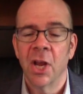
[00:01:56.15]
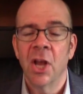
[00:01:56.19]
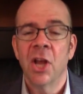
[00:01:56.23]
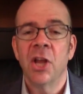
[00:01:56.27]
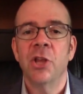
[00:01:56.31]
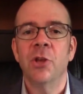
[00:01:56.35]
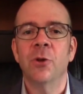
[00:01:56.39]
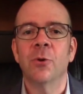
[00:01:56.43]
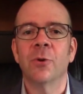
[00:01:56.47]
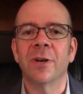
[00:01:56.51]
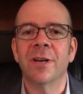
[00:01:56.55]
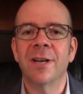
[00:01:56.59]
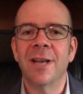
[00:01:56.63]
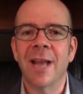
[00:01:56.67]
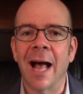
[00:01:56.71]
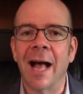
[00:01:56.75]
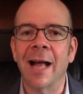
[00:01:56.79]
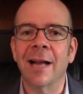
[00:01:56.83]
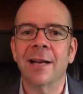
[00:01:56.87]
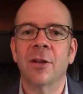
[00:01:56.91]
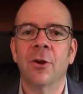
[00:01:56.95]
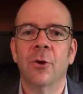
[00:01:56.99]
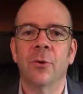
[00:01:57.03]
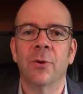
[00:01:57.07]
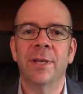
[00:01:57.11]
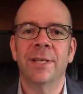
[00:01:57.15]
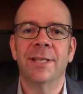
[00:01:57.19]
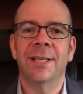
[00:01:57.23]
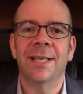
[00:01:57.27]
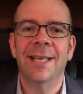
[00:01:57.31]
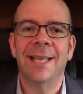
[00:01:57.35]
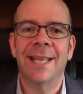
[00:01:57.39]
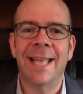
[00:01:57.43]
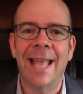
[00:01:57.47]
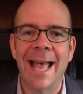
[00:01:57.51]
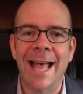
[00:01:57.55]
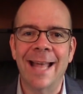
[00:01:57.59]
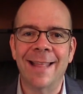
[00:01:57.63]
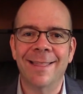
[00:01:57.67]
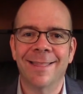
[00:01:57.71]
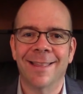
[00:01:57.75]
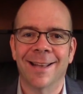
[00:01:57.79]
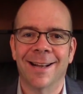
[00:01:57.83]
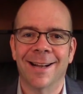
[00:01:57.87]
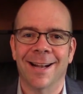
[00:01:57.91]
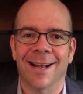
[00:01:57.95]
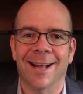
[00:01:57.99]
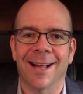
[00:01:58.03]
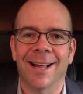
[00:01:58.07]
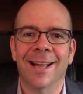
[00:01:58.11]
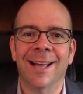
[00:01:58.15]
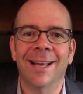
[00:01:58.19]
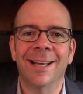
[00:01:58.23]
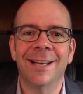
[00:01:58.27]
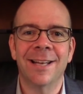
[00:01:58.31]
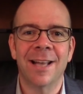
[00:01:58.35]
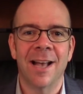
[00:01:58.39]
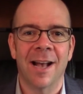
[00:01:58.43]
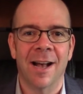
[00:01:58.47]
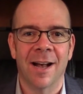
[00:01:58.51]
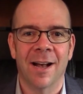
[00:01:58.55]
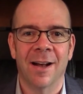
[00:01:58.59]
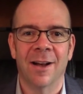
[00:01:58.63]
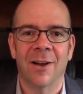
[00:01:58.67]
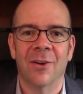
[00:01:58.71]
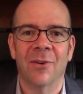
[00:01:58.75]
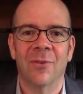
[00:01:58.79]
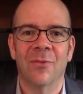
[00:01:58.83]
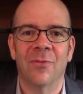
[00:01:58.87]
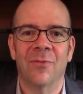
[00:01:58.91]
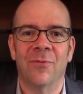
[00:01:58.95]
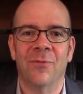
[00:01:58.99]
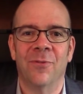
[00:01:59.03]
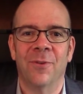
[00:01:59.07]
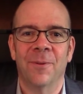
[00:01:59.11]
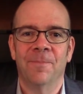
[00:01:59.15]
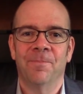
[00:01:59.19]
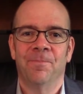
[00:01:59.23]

you're not going to get the kind of